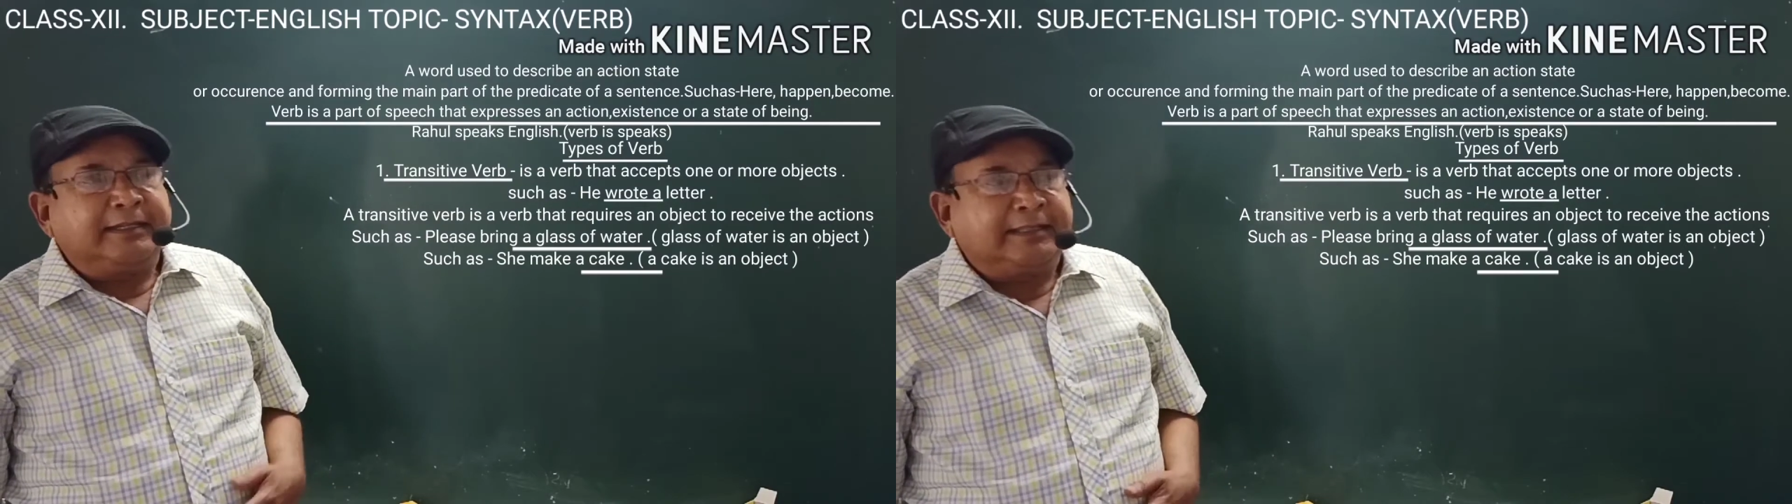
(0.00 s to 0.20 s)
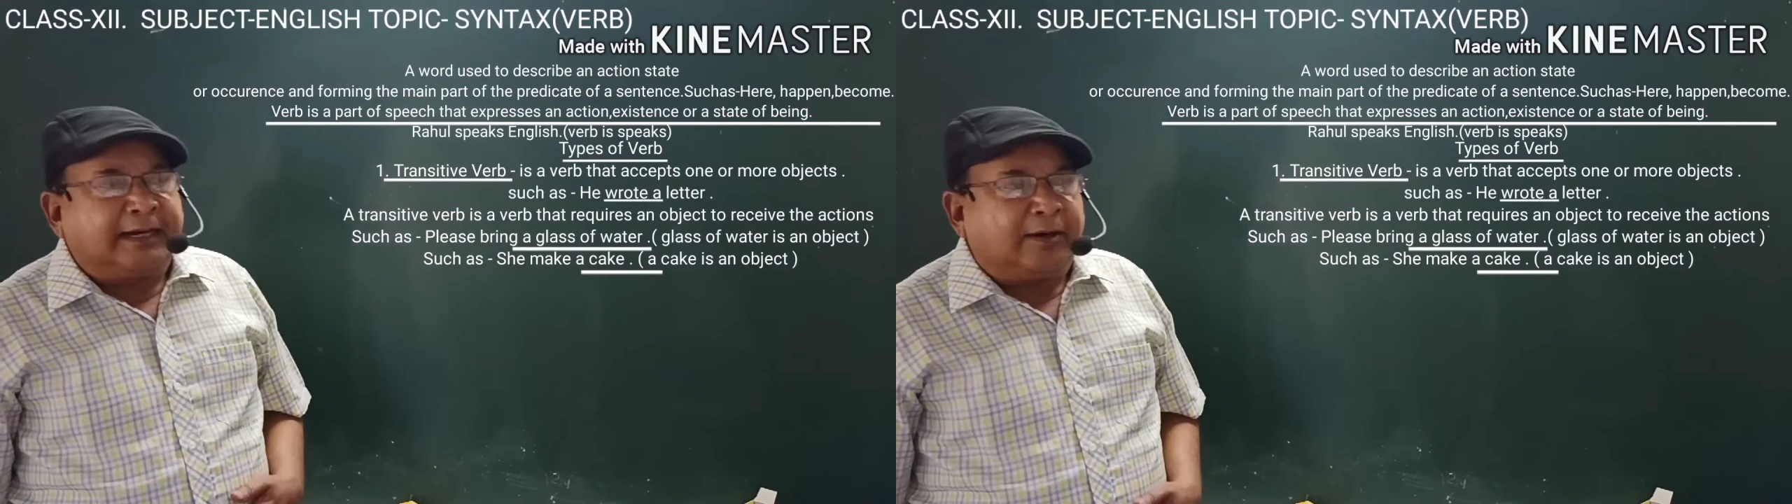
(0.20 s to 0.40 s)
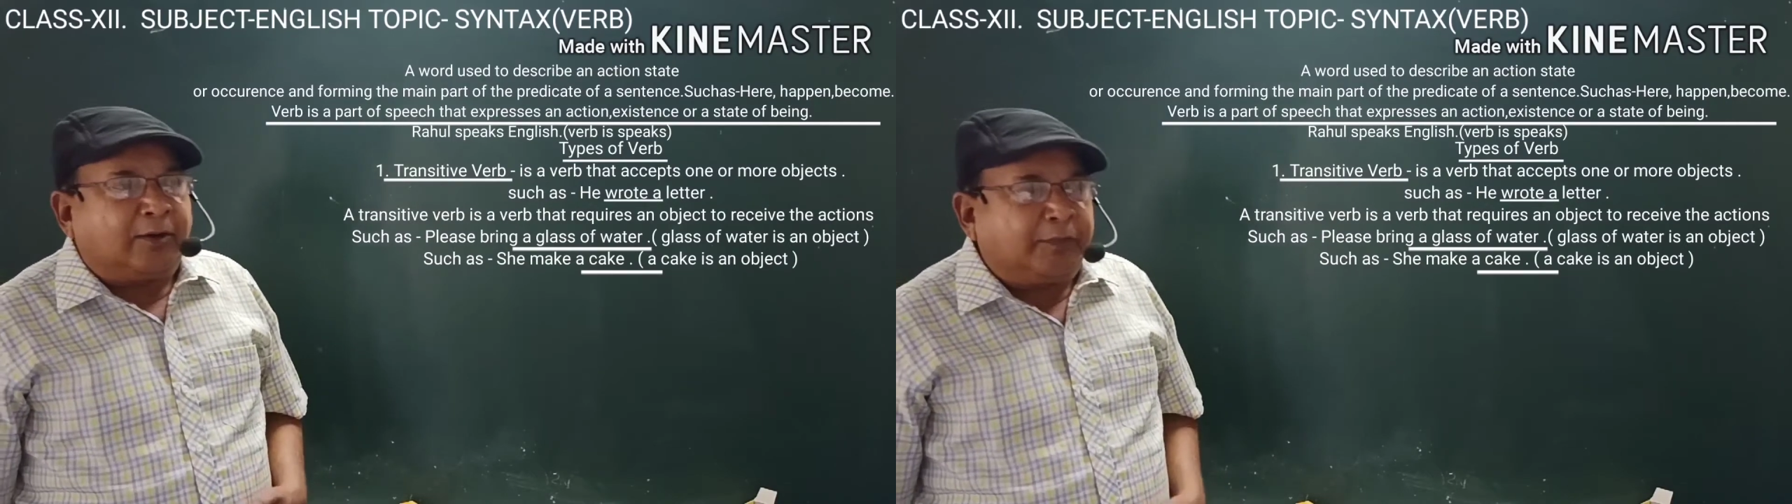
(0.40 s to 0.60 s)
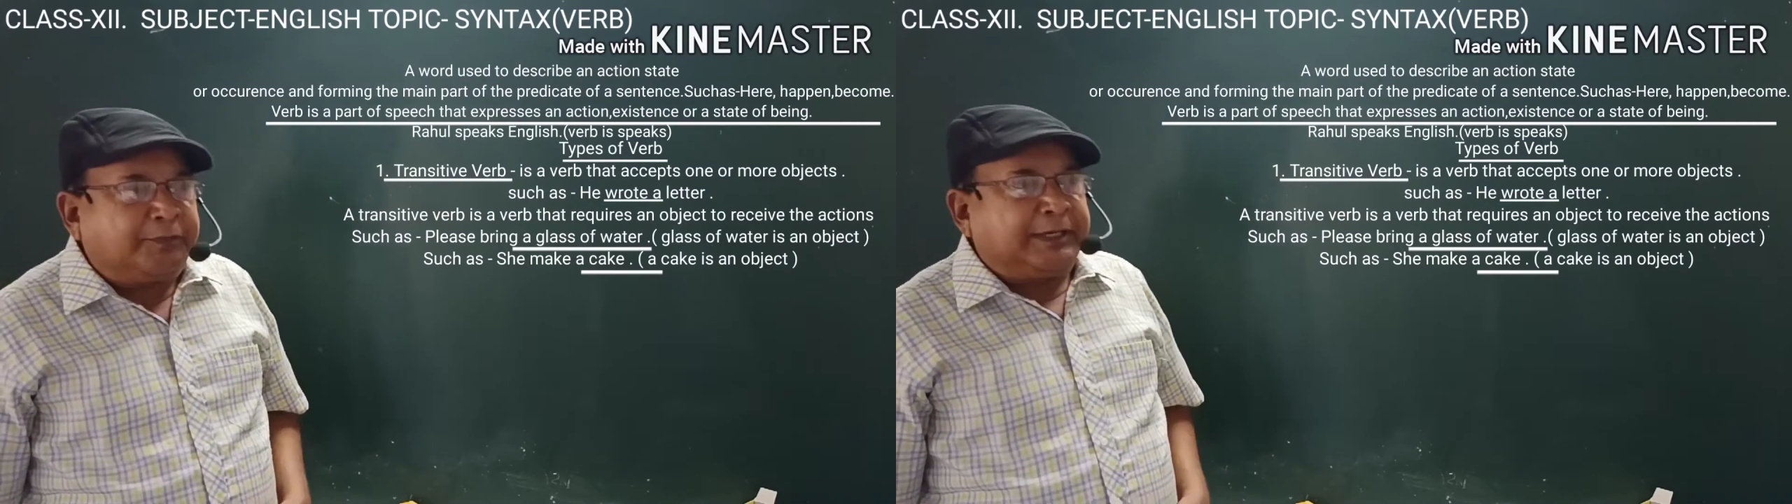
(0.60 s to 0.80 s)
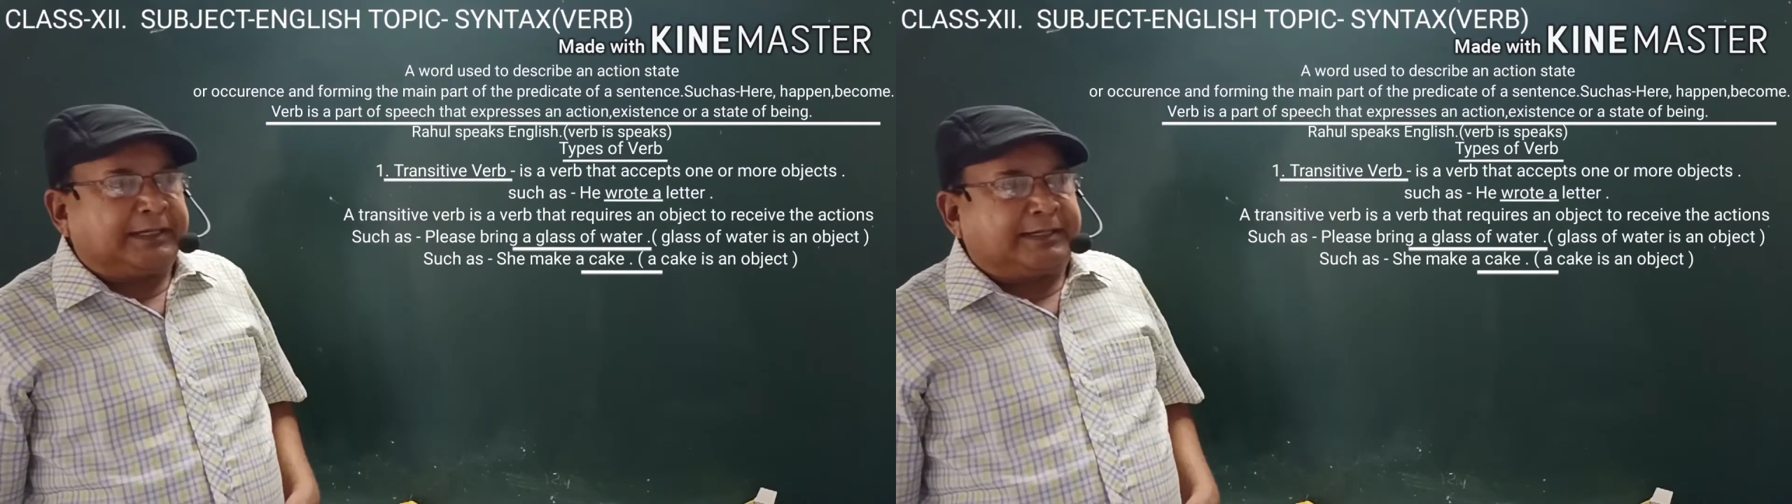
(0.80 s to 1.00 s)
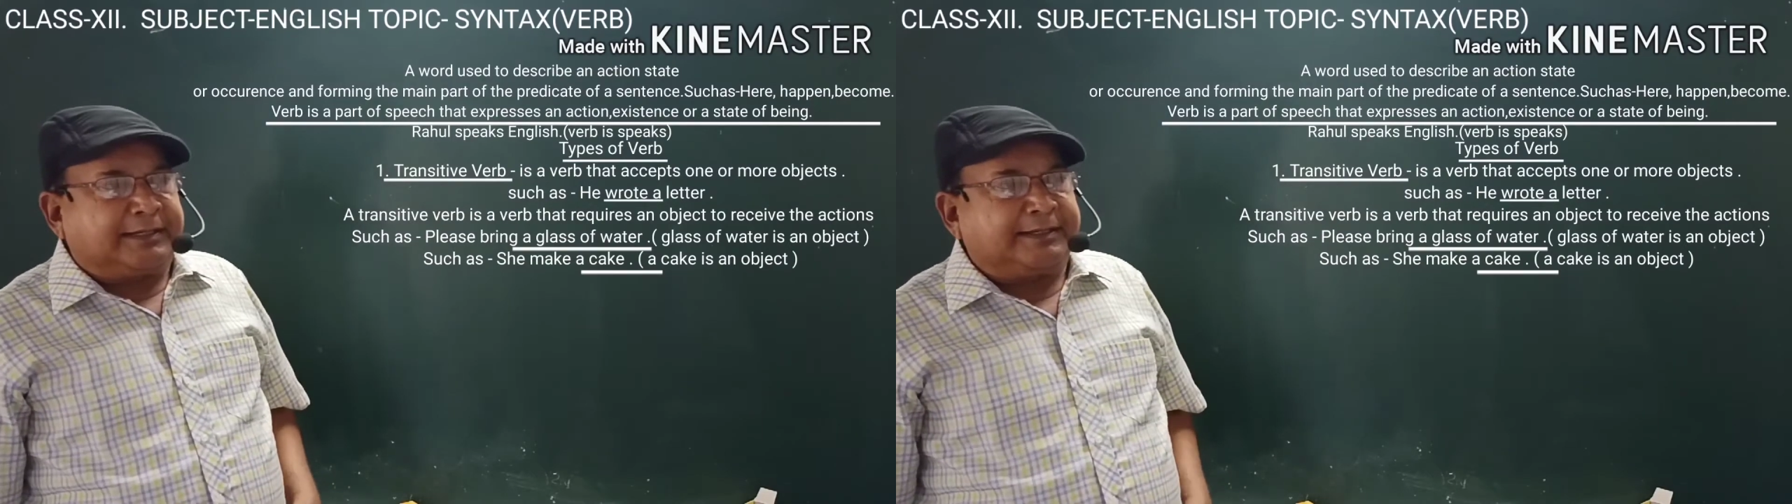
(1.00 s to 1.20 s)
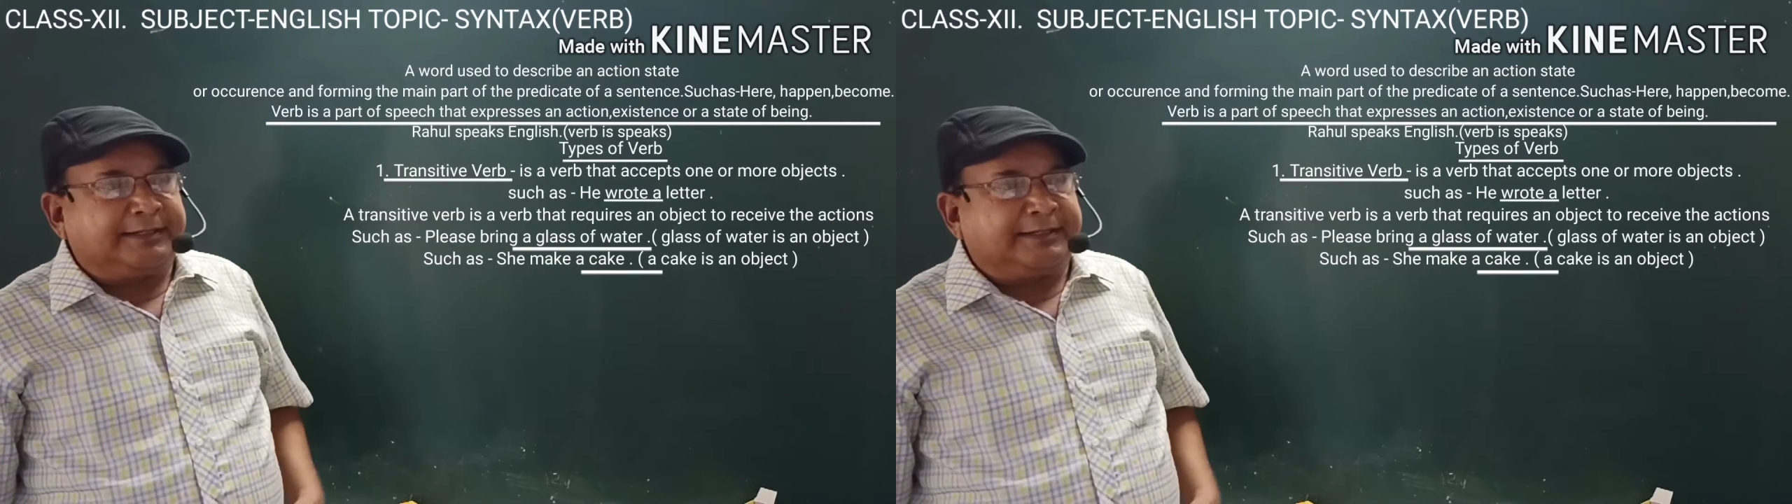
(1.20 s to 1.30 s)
the object